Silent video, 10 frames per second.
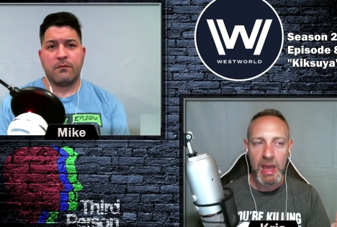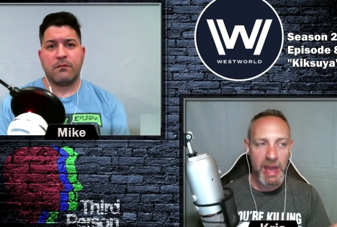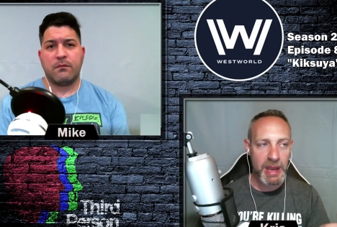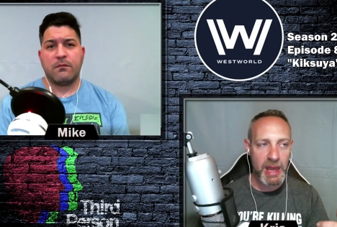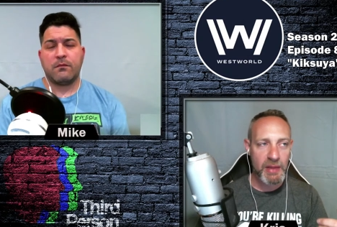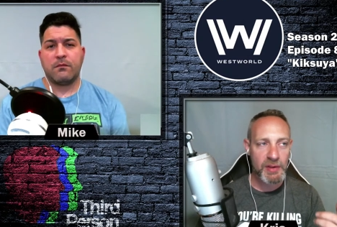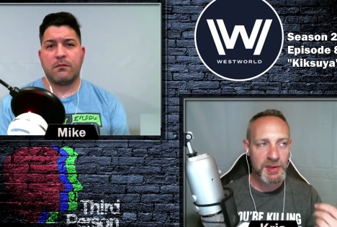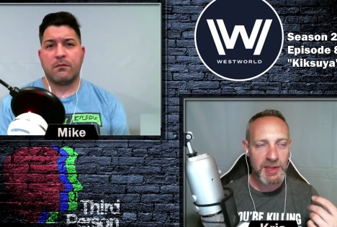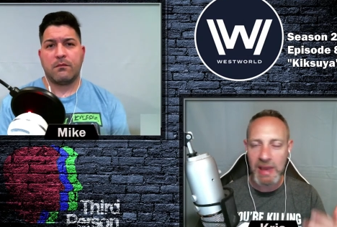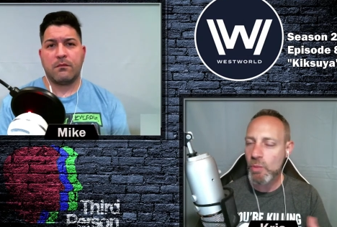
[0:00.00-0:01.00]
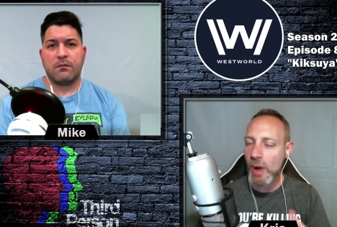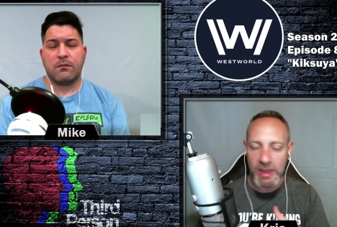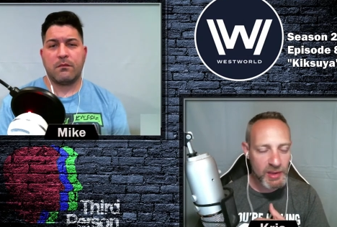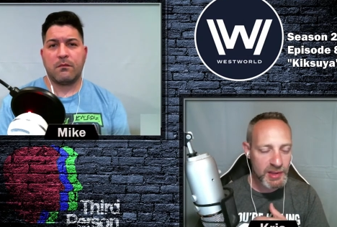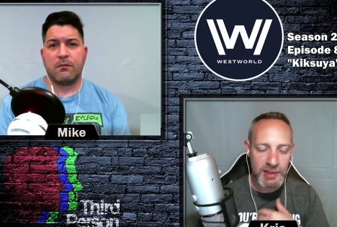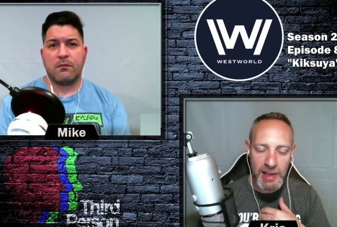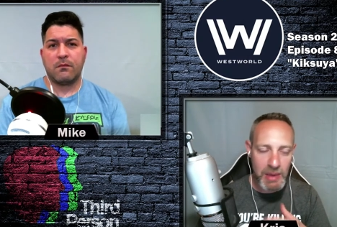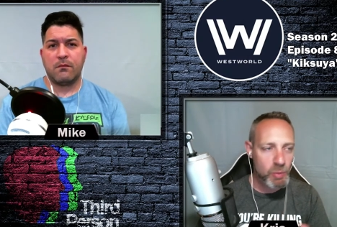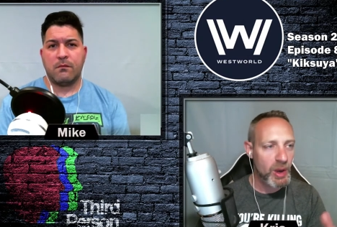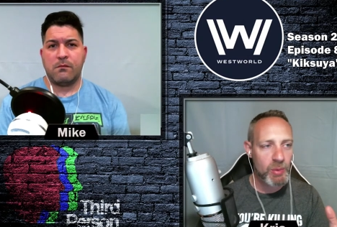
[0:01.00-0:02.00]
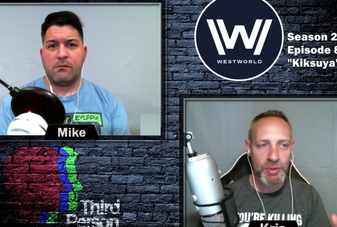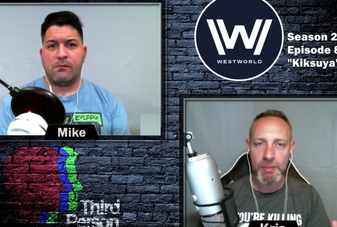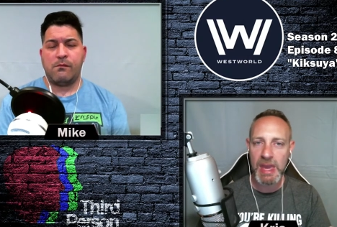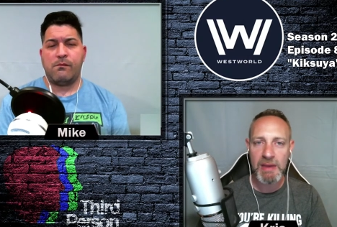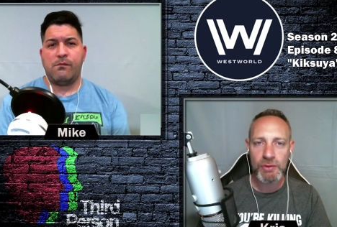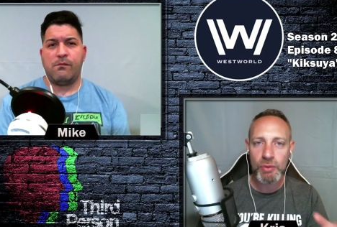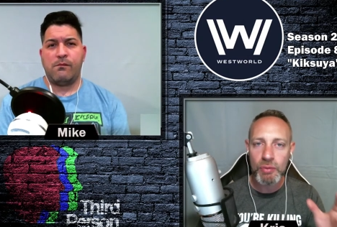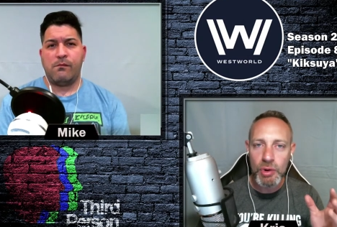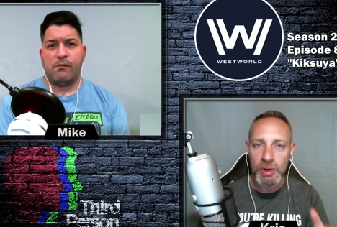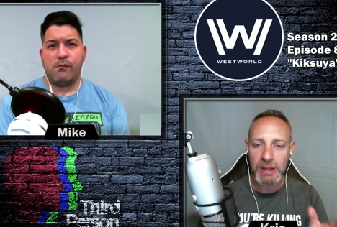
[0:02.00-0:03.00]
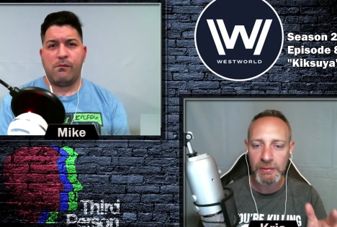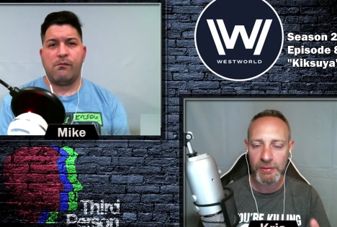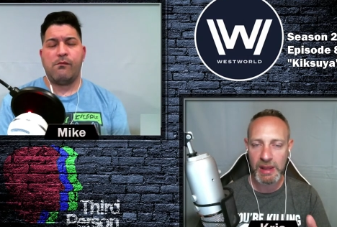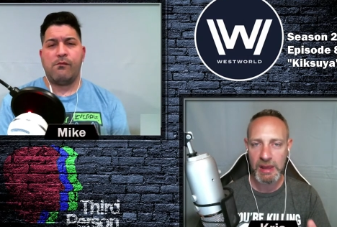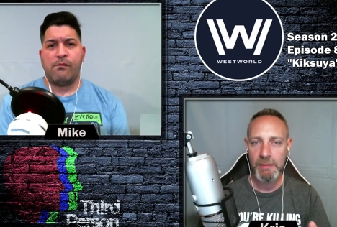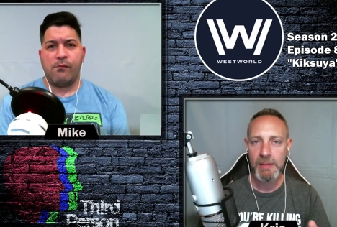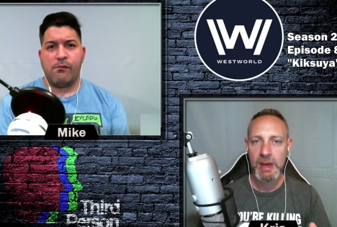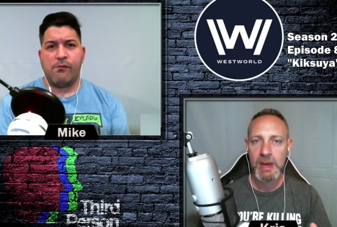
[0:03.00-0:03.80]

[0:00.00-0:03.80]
Speaker 1: and and the same way the same way with Maeve you're rooting for him